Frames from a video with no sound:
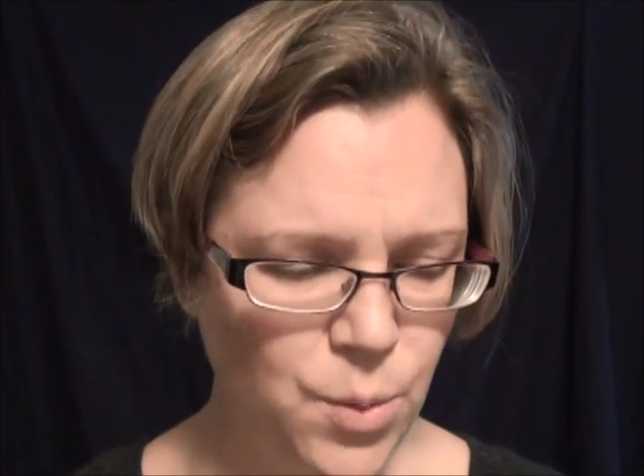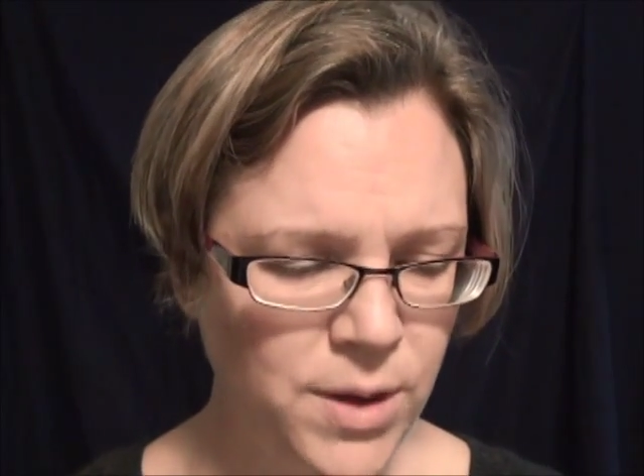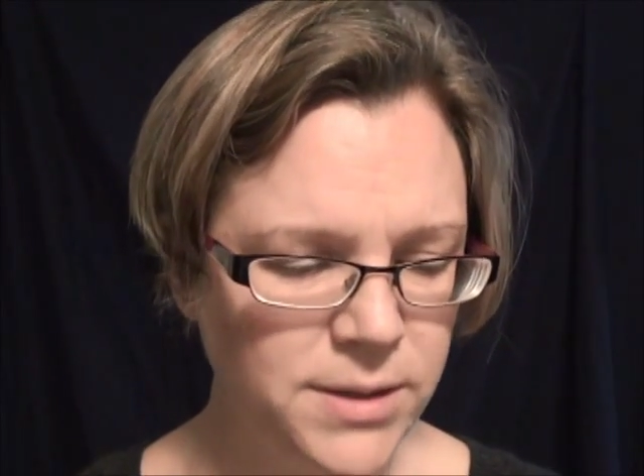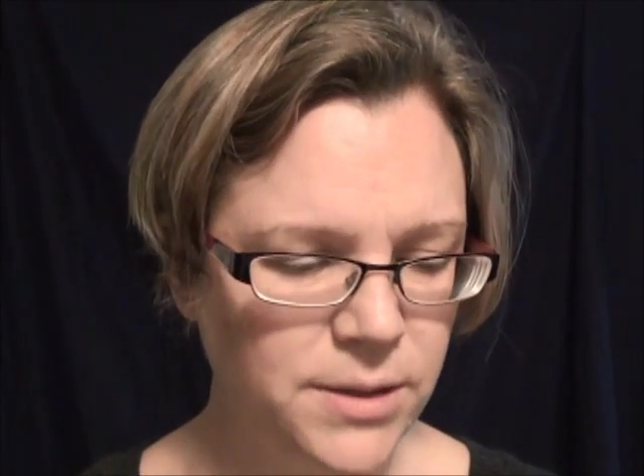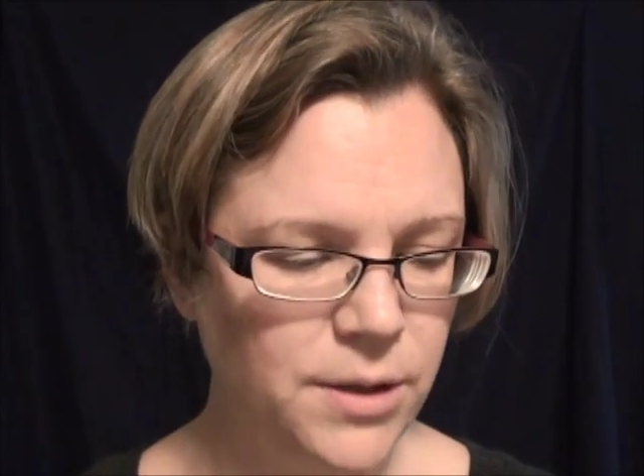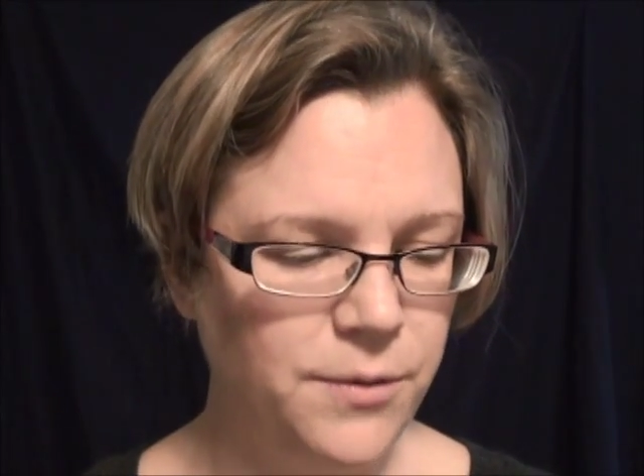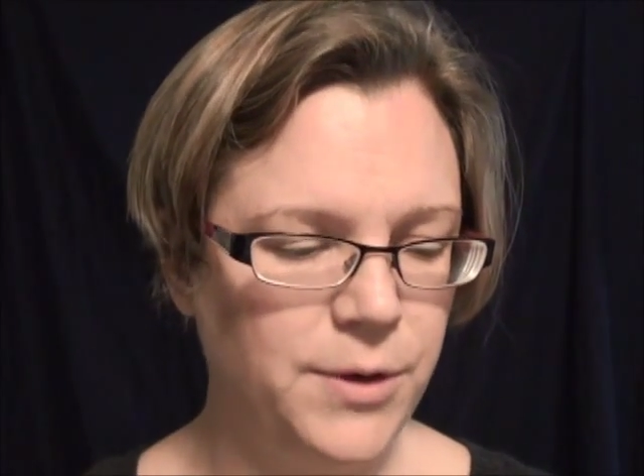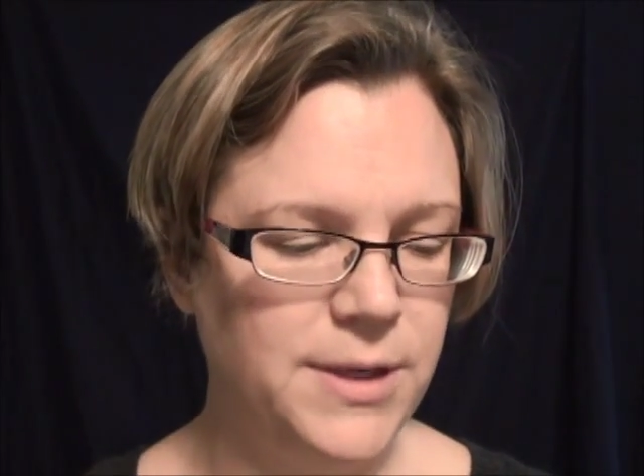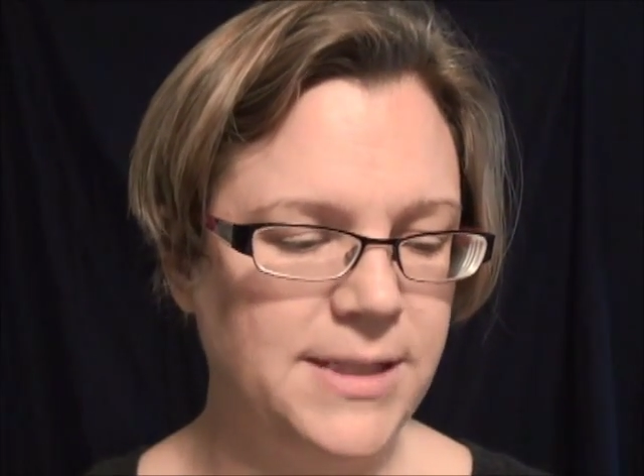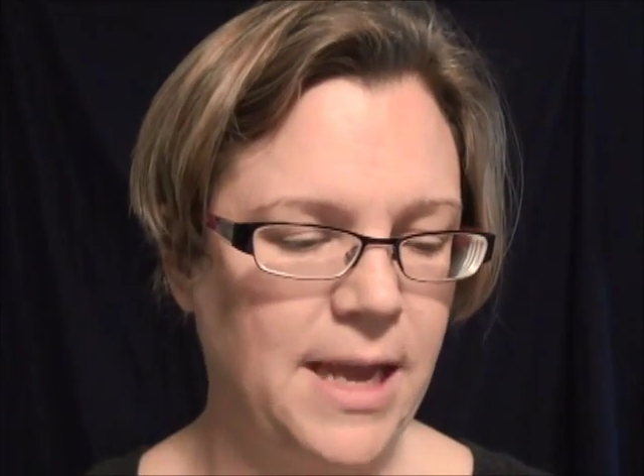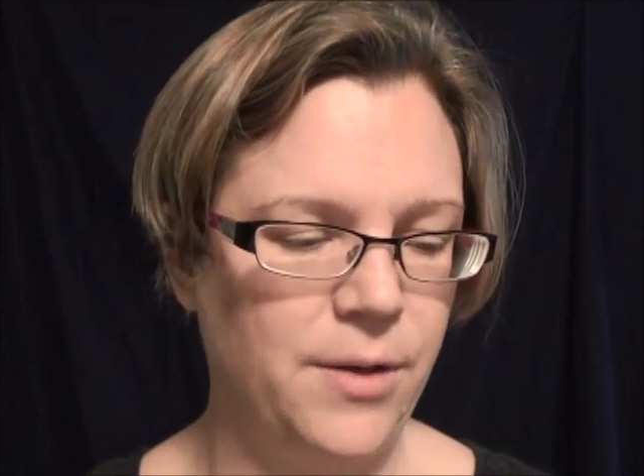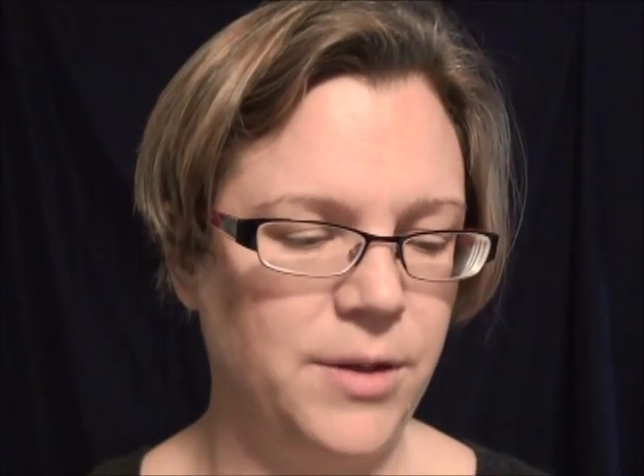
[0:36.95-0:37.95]
want to look for a
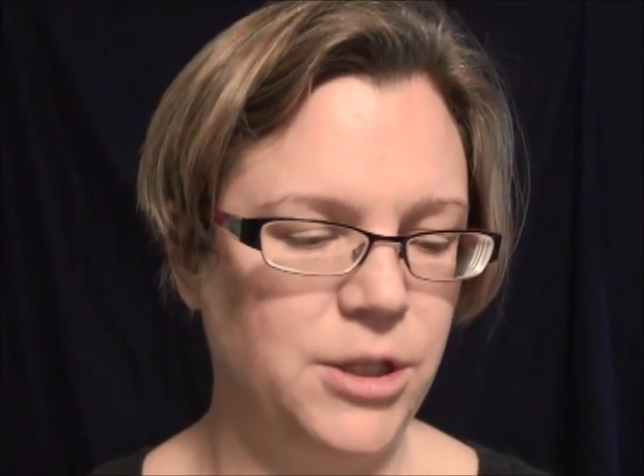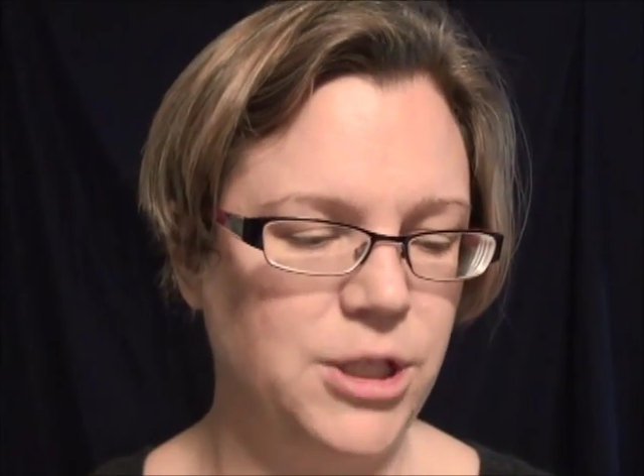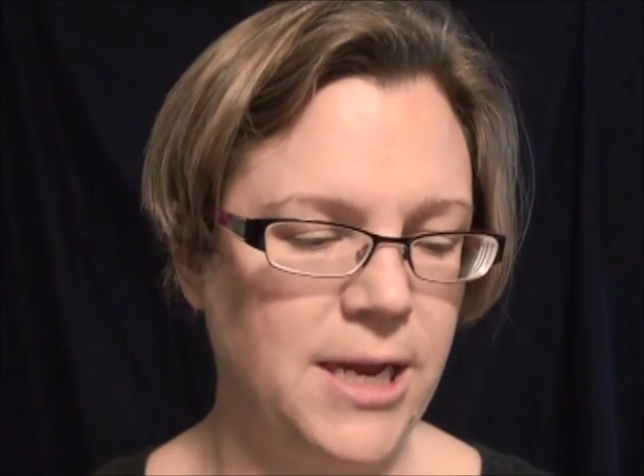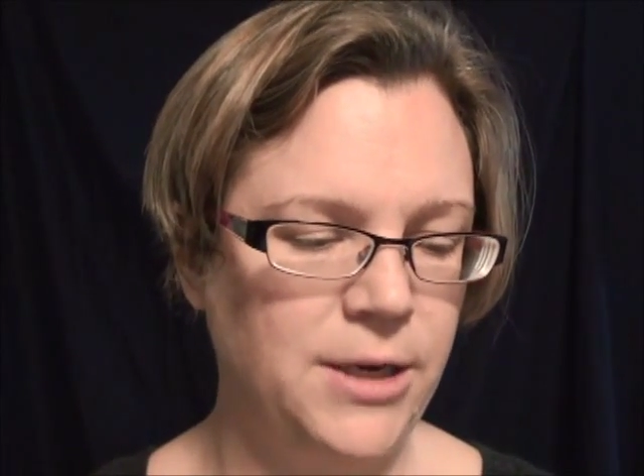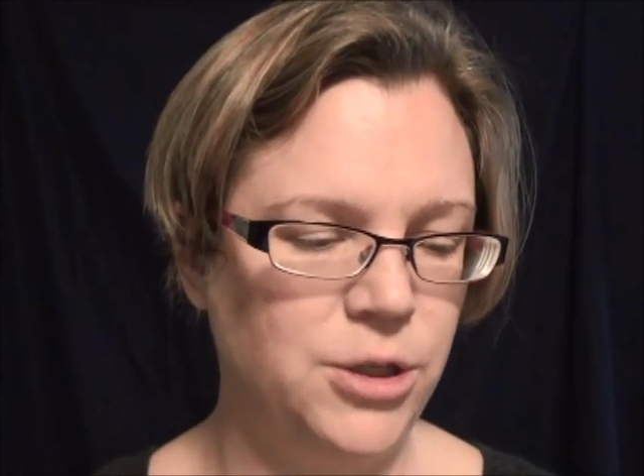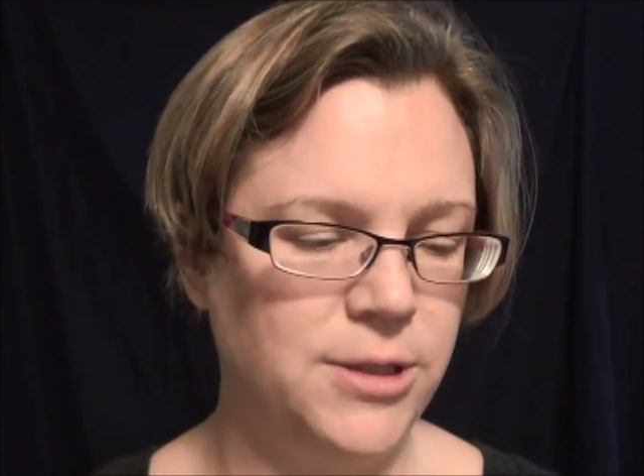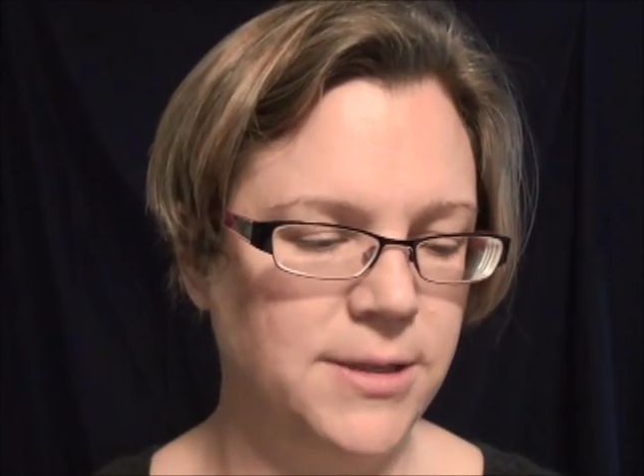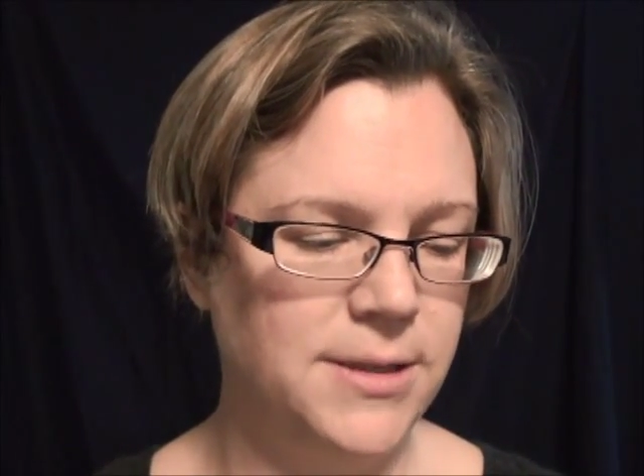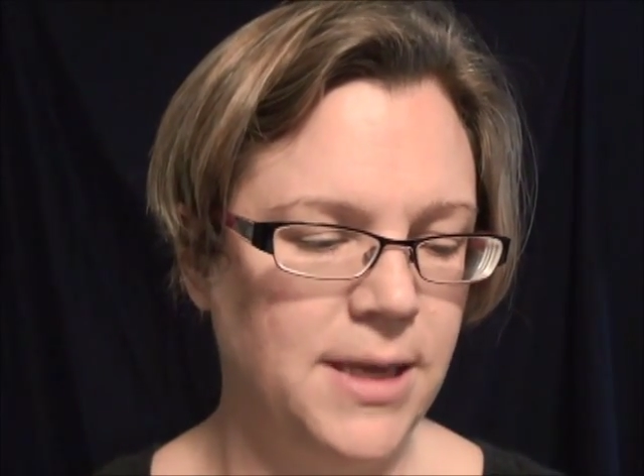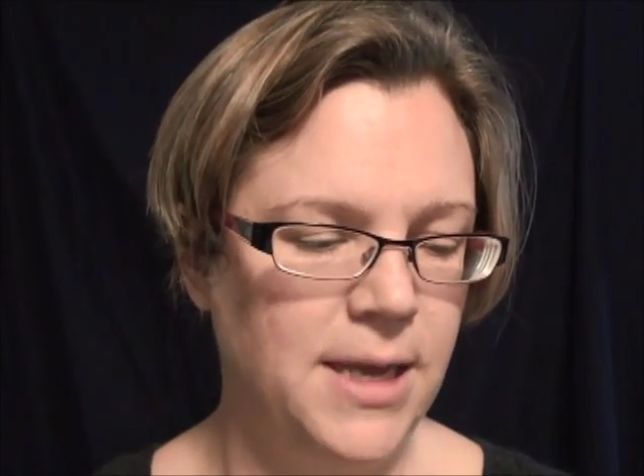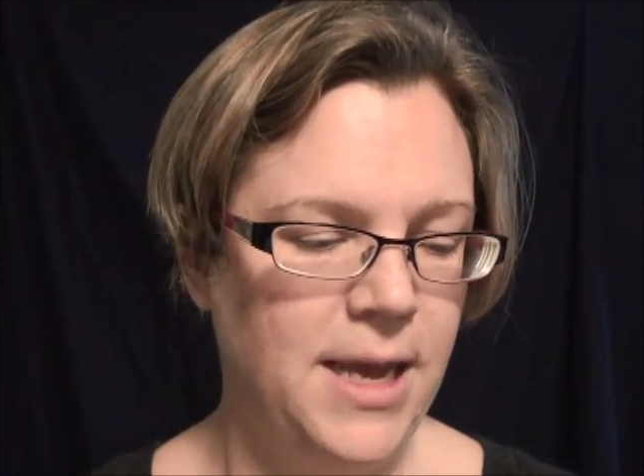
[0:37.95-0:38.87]
sound that changes